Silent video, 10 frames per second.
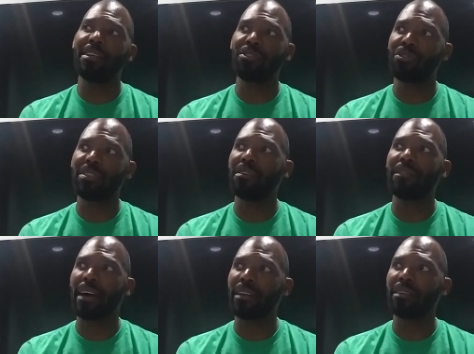
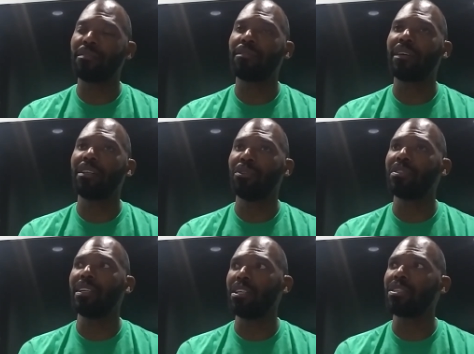yourself out of
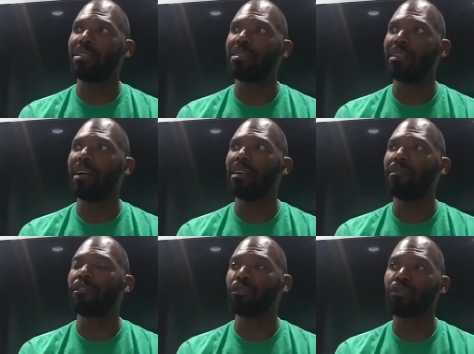hallucinations
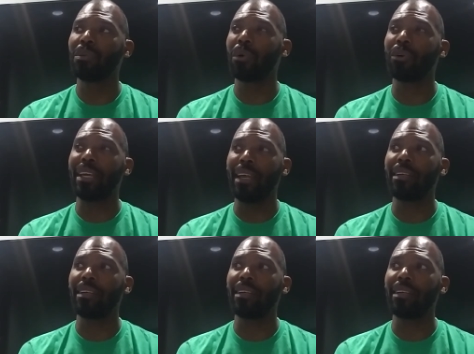for true organic